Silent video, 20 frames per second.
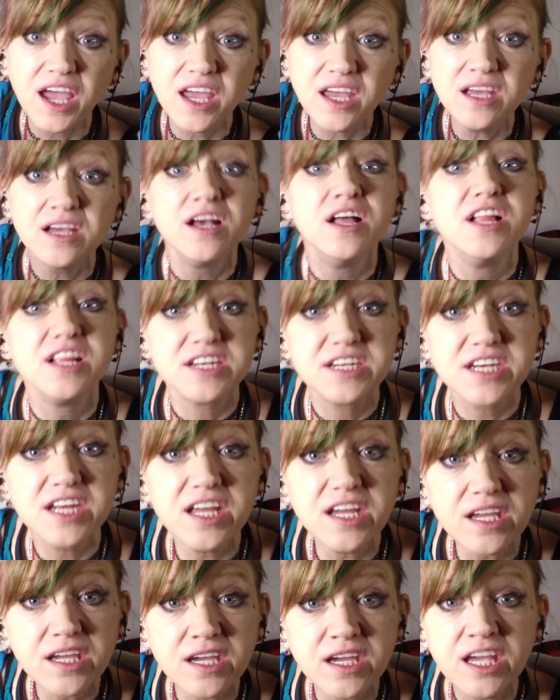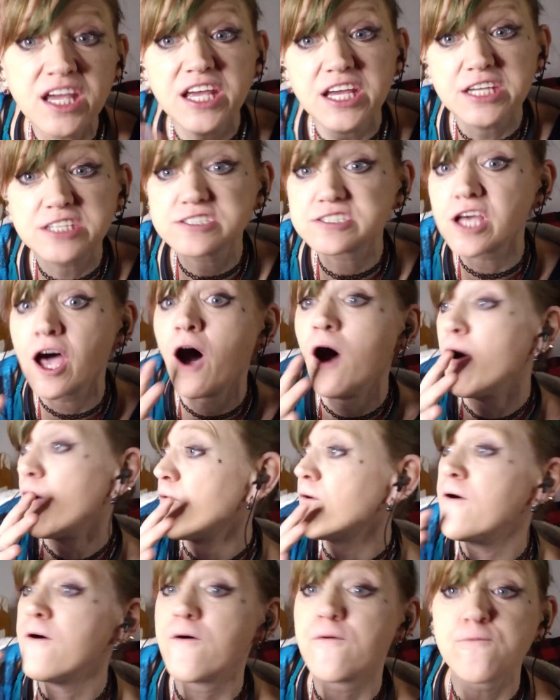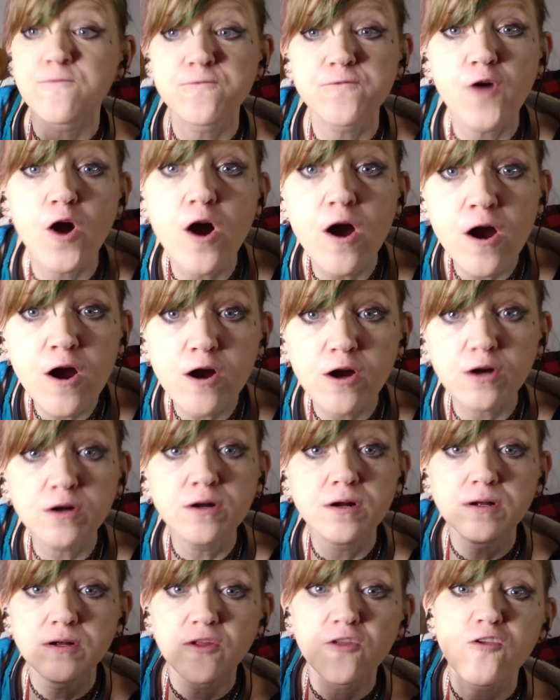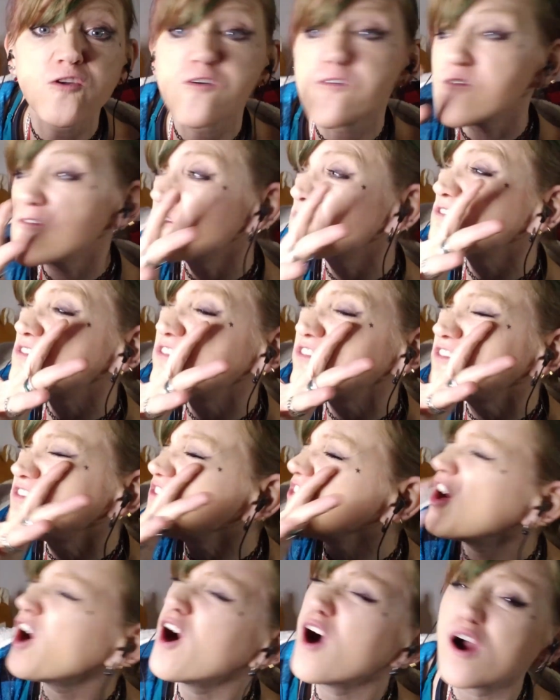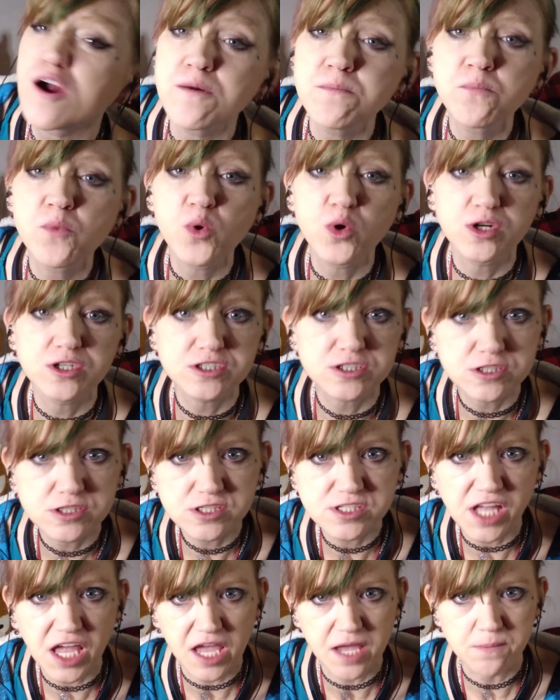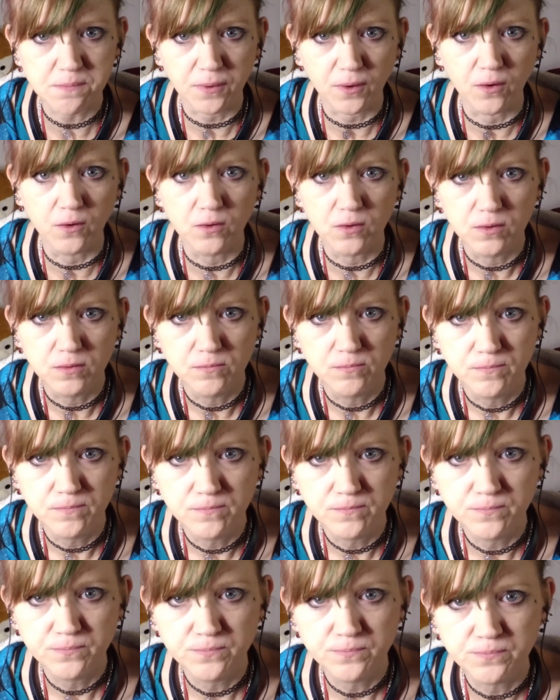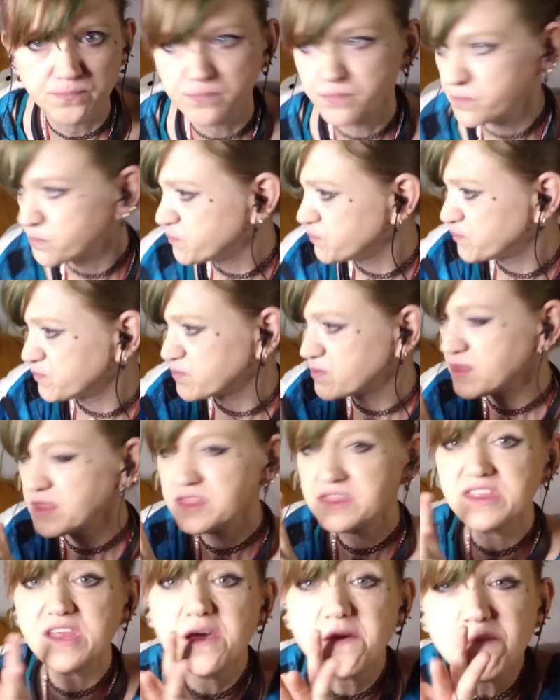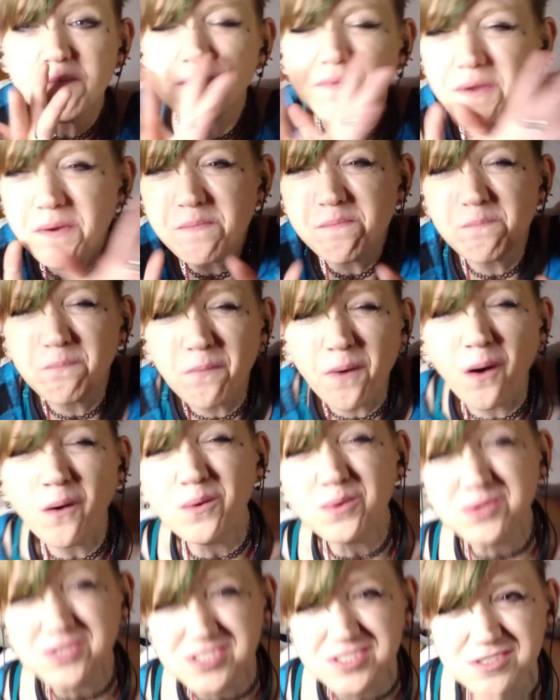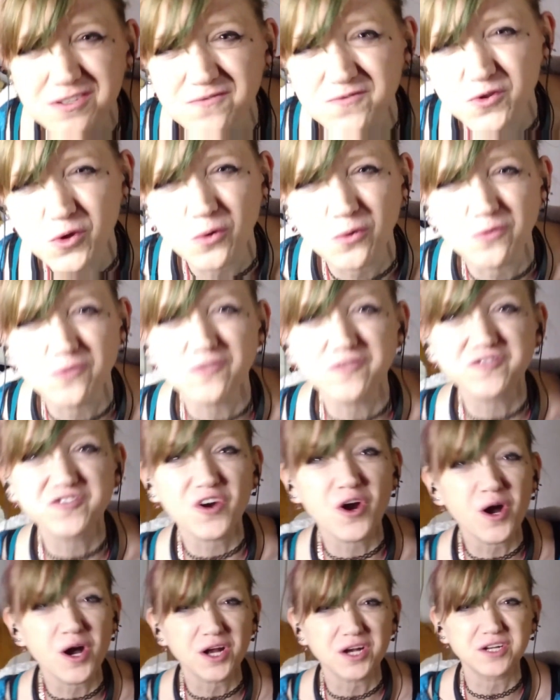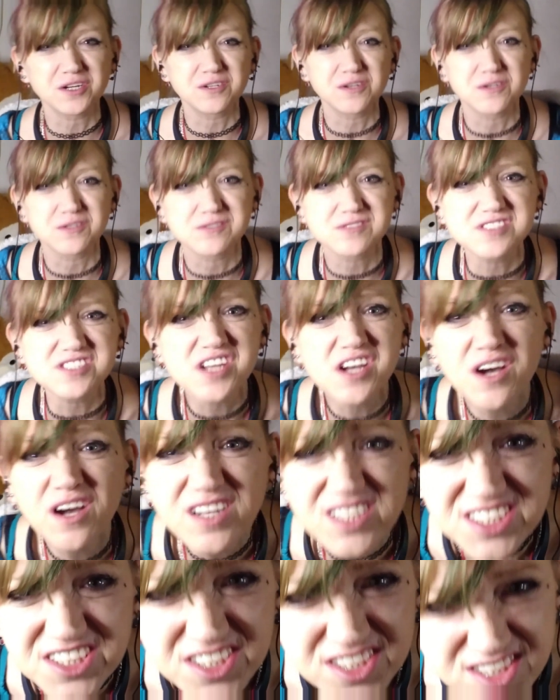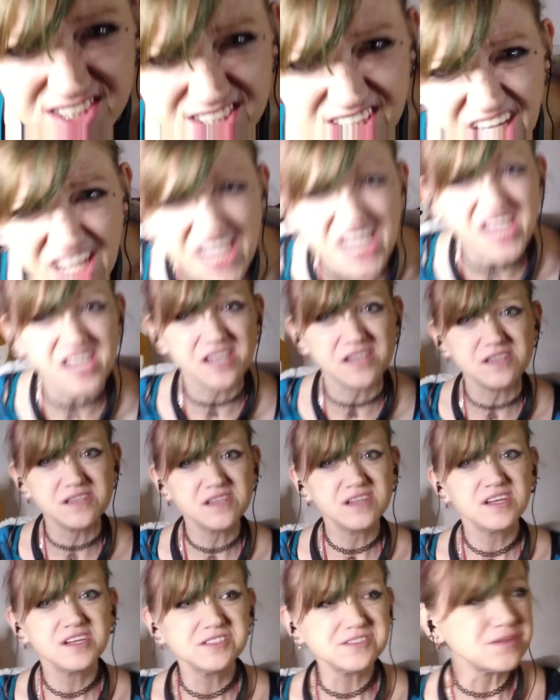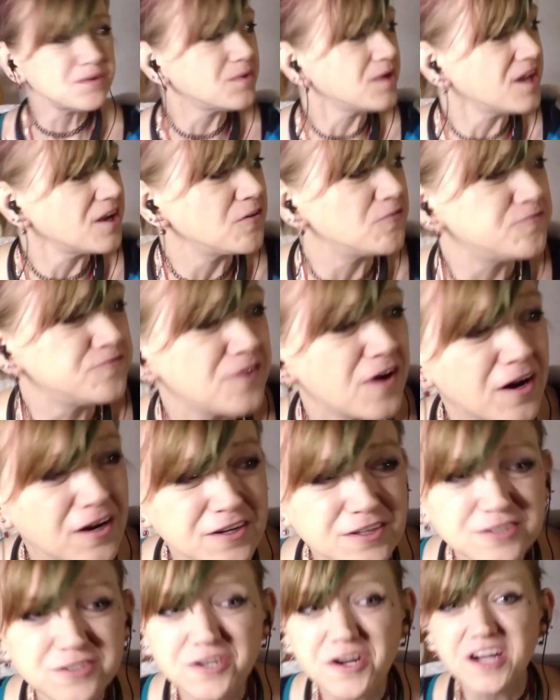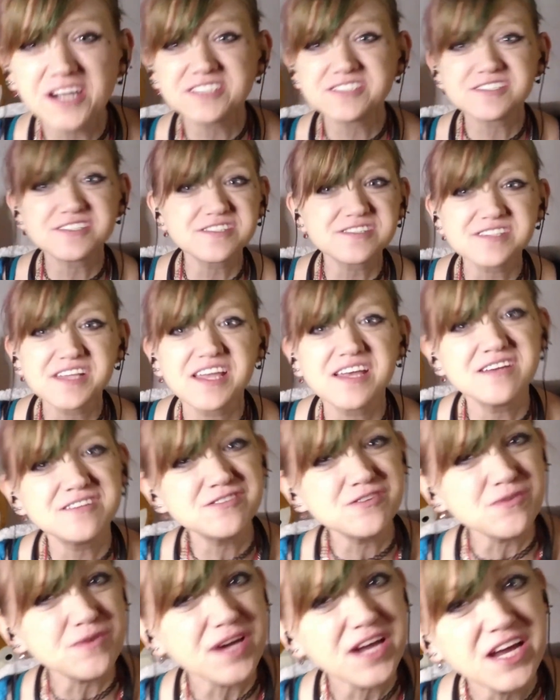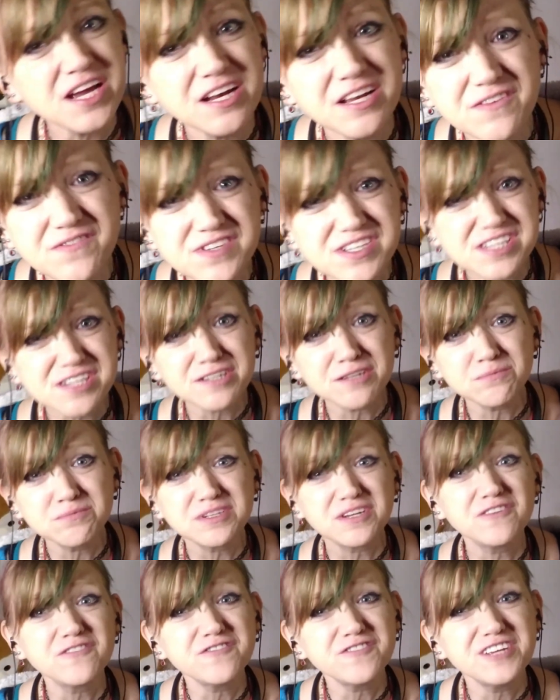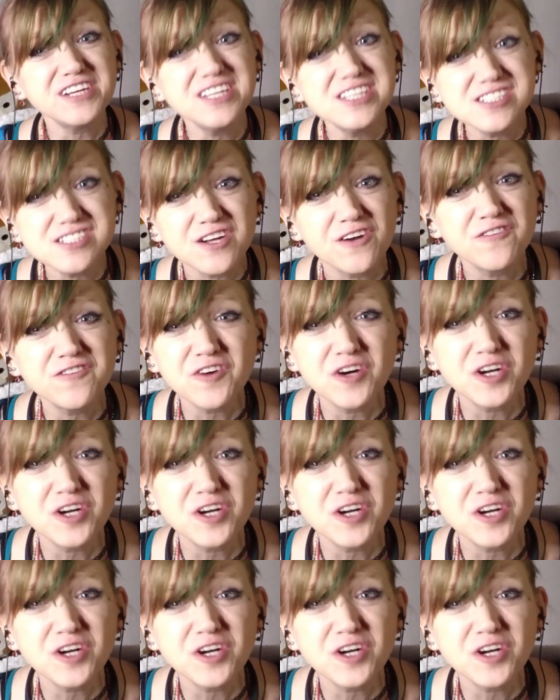Nick is far more stable than most of those frauditors. Shit! You get a frauditor on the stand, you can't even get him to finish a fucking